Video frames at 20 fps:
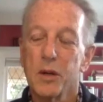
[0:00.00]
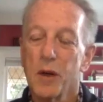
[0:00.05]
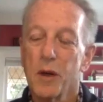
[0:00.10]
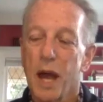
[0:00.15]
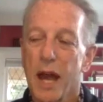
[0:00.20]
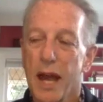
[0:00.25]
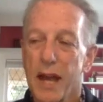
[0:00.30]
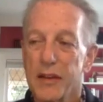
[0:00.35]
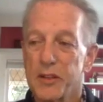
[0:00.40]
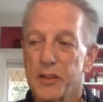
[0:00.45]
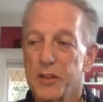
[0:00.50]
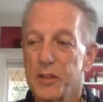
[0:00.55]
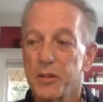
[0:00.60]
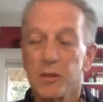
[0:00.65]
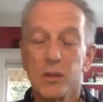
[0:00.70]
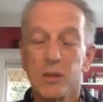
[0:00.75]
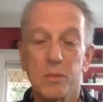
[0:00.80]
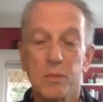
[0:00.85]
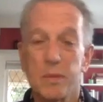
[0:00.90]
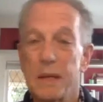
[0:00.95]
And two of
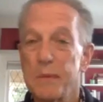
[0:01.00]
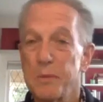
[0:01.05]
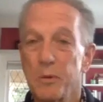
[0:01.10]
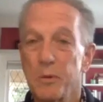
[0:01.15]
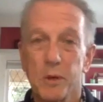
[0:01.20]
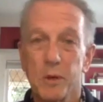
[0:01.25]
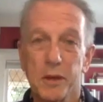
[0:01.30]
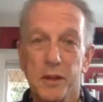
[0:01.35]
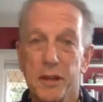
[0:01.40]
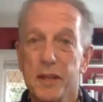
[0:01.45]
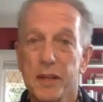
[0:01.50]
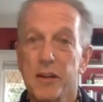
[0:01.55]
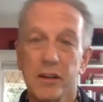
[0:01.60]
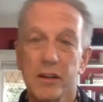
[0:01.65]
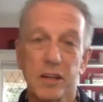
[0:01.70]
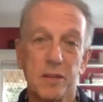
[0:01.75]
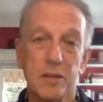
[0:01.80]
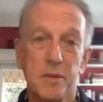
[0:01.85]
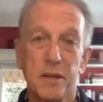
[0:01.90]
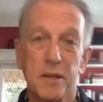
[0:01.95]
the people within our
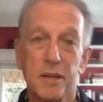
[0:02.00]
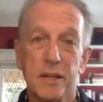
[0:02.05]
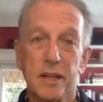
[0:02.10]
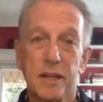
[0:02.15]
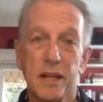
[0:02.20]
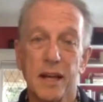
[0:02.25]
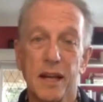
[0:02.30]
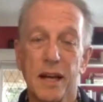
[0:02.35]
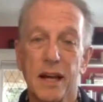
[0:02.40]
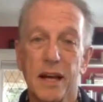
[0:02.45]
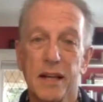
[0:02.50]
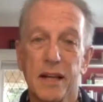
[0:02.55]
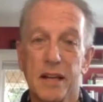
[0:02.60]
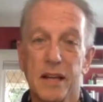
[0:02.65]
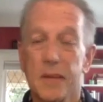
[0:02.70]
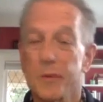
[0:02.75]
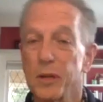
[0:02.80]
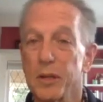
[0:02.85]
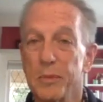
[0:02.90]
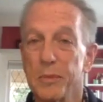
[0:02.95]
community,
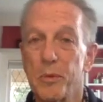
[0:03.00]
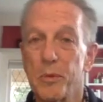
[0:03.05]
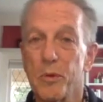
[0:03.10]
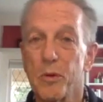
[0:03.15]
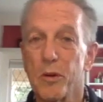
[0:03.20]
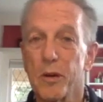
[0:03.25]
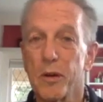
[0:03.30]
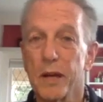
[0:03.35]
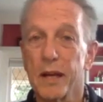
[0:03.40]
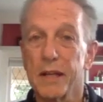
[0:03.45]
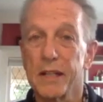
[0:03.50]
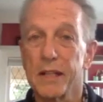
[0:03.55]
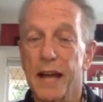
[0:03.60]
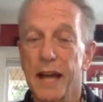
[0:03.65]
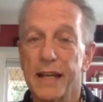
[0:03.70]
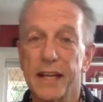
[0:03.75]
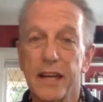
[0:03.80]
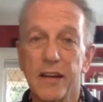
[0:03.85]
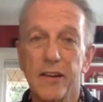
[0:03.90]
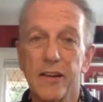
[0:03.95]
Deborah Laporte and Di
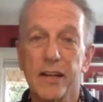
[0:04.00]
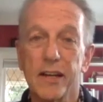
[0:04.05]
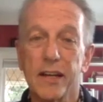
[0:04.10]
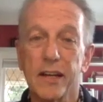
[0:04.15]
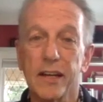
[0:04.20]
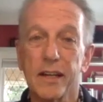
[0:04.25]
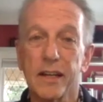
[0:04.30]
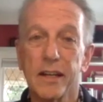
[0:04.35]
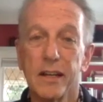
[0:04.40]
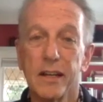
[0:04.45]
Kerrigan,